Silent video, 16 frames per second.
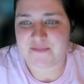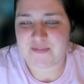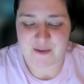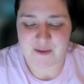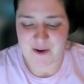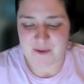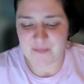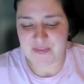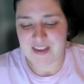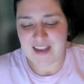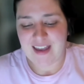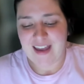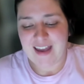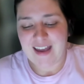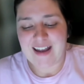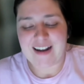There we go.
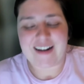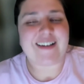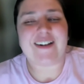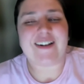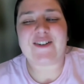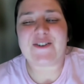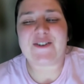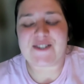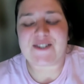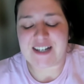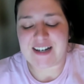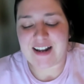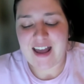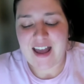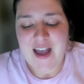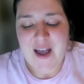In
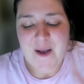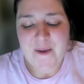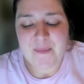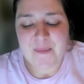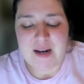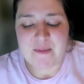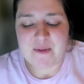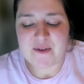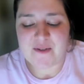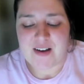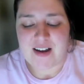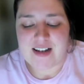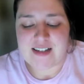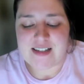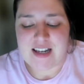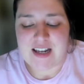conclusion, Maid
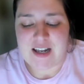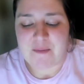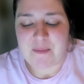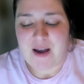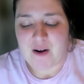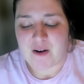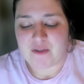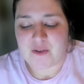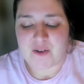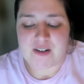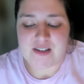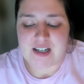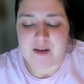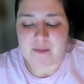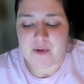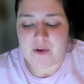provides a powerful
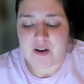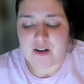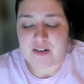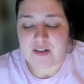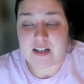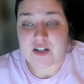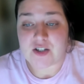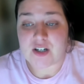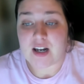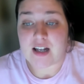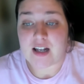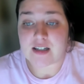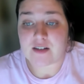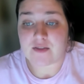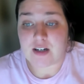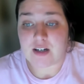example of addiction
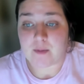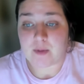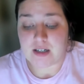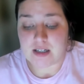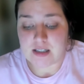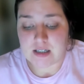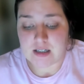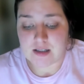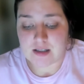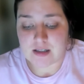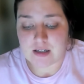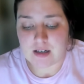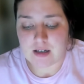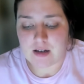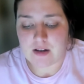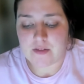as a family disease.
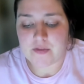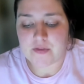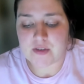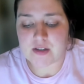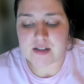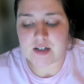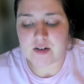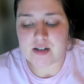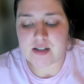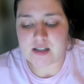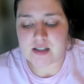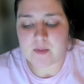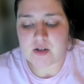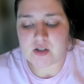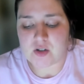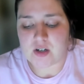The series
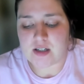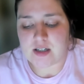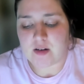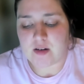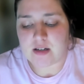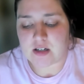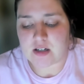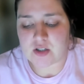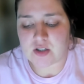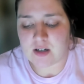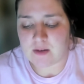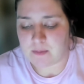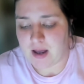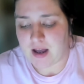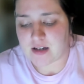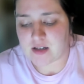demonstrates how addiction
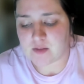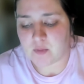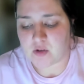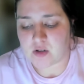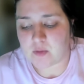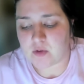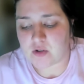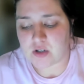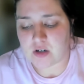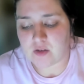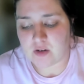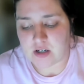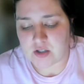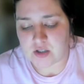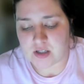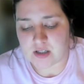impacts multiple
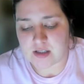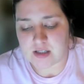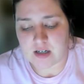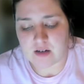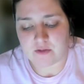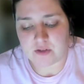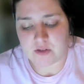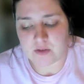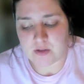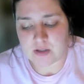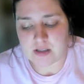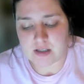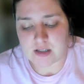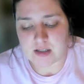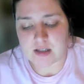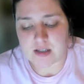generations and
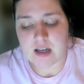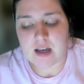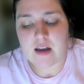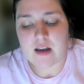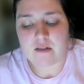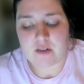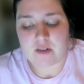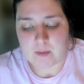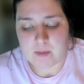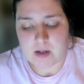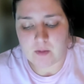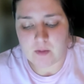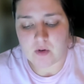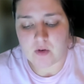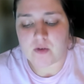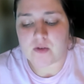influences family
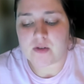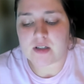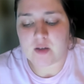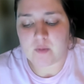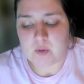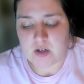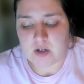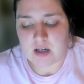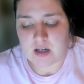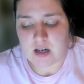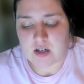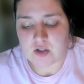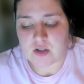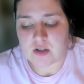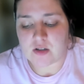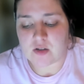roles,
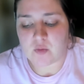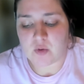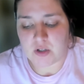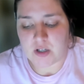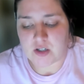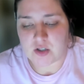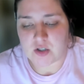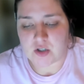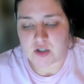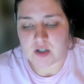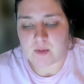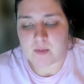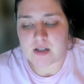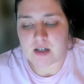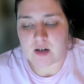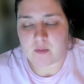communications,
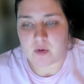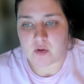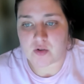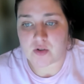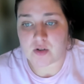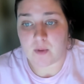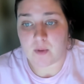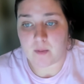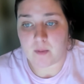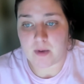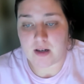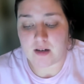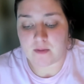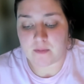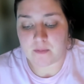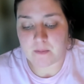relationships, and emotional
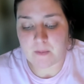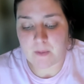well-being.